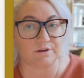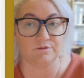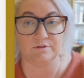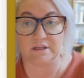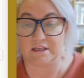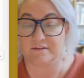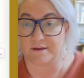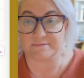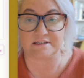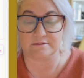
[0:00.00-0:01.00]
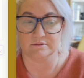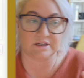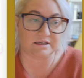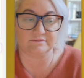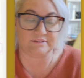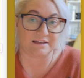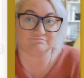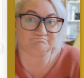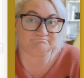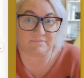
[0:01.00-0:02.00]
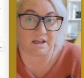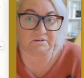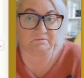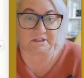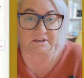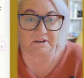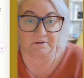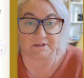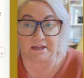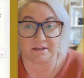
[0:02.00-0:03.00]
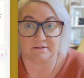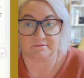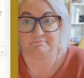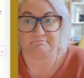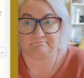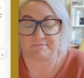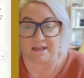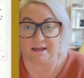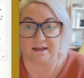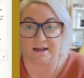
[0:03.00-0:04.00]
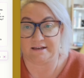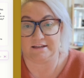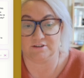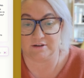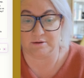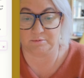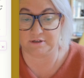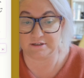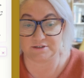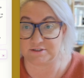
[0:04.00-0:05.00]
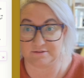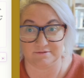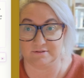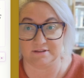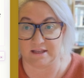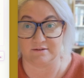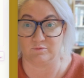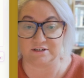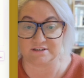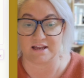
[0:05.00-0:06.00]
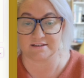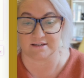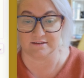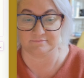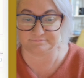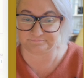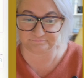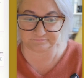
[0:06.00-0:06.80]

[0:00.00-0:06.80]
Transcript: So if I'm still kind of like, I don't really know, like, I need your help on it, then we just ask it.